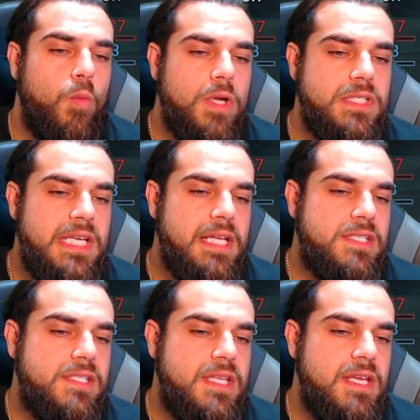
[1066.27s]
Once he
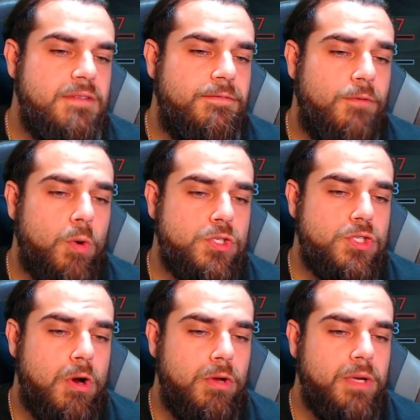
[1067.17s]
gets the
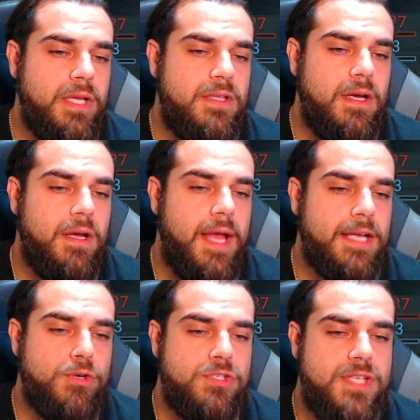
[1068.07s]
4-star, he'll get the
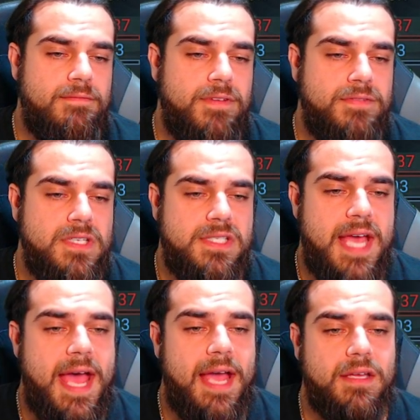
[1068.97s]
extra 750
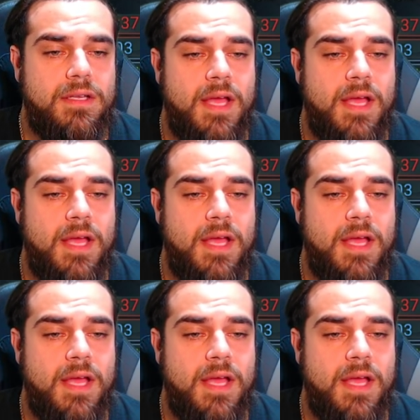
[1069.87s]
attack